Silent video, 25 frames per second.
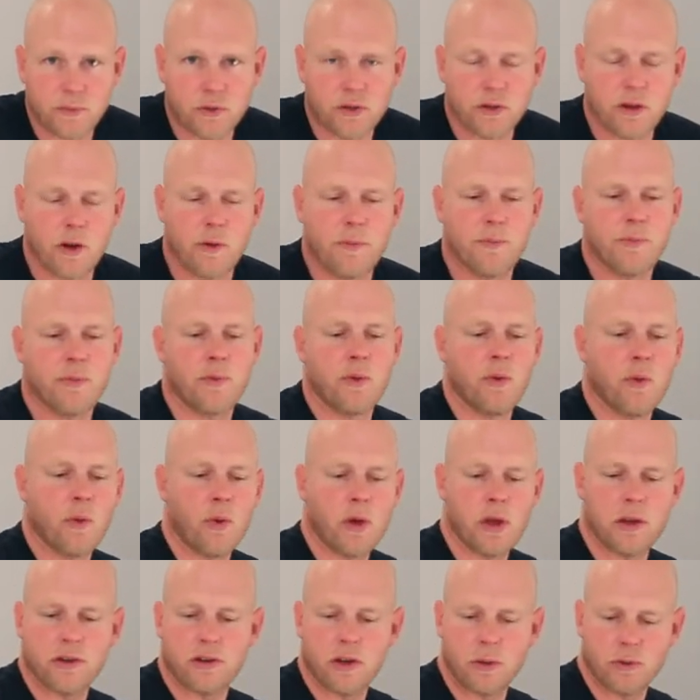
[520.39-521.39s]
So
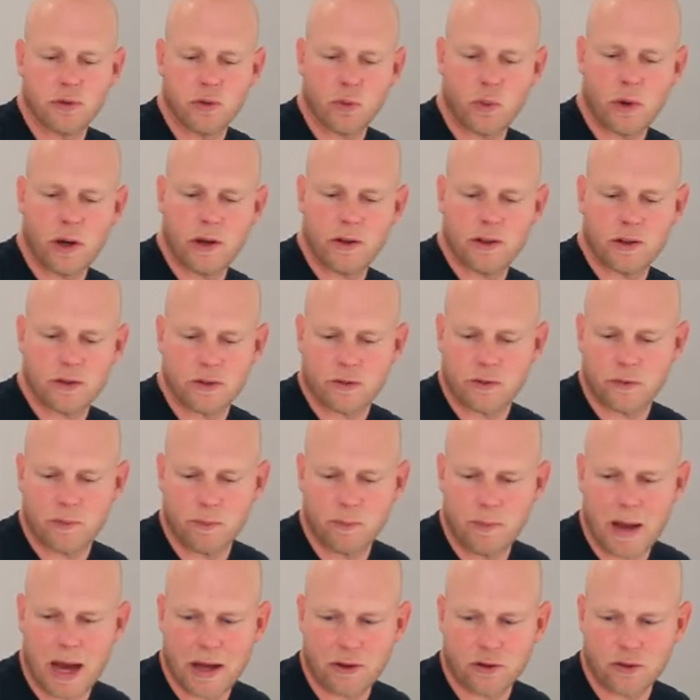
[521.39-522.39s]
in terms of where this
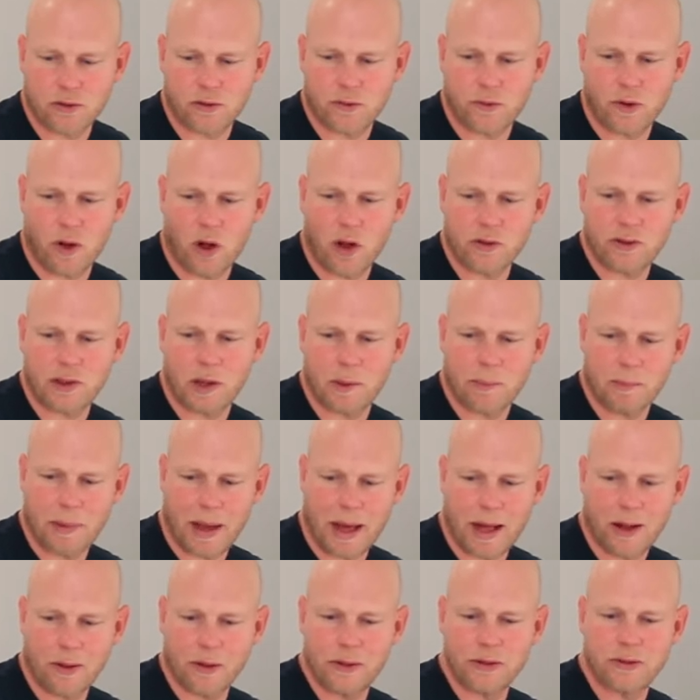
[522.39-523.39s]
mattress falls on
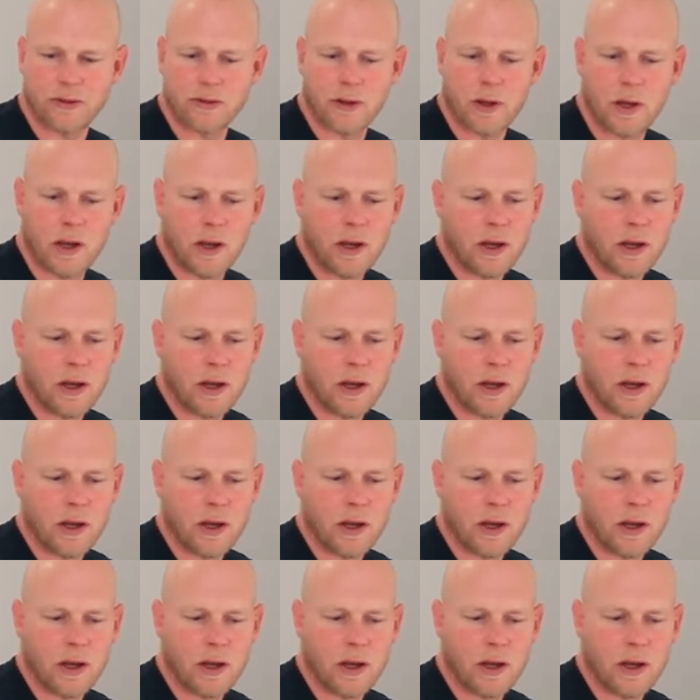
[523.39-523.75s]
balance,